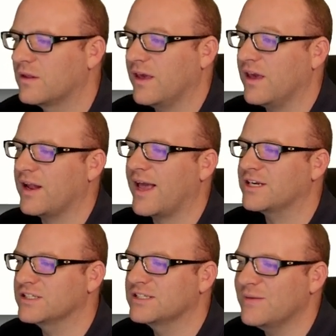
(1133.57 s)
And
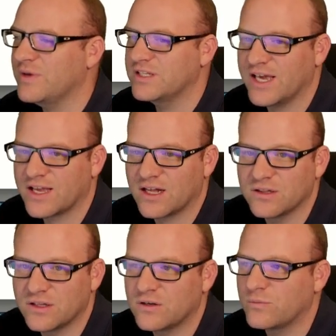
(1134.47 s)
actually, let me take a
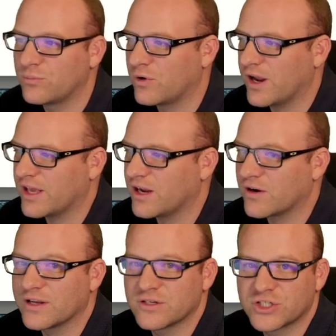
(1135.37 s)
little break here
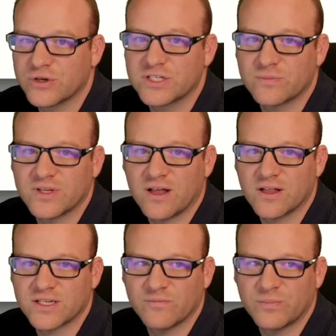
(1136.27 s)
and show you something
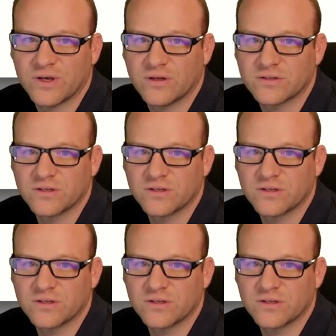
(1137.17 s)
else I've built.